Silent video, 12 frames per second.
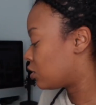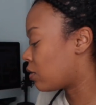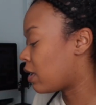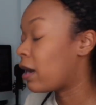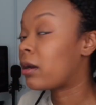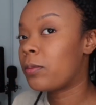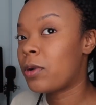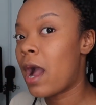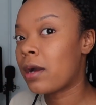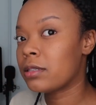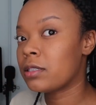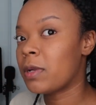so that I could
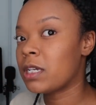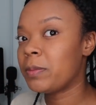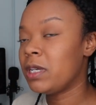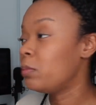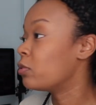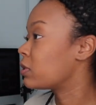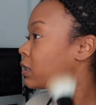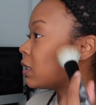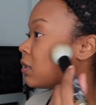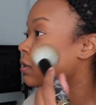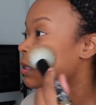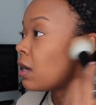practice my people
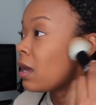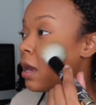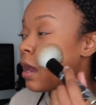skills.